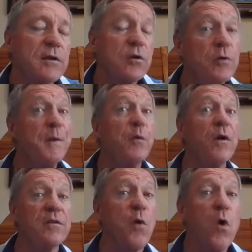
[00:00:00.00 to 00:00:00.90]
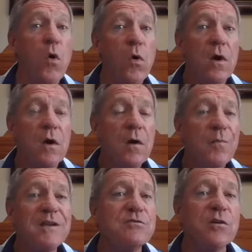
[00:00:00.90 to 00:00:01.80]
It be worth more,
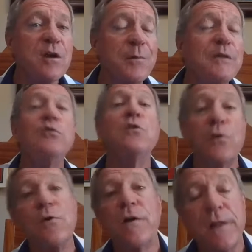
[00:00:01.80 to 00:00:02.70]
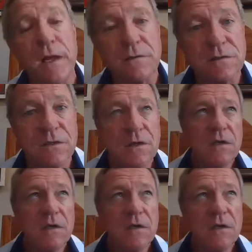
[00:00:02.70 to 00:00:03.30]
but it's not going to be two Kruger Rands.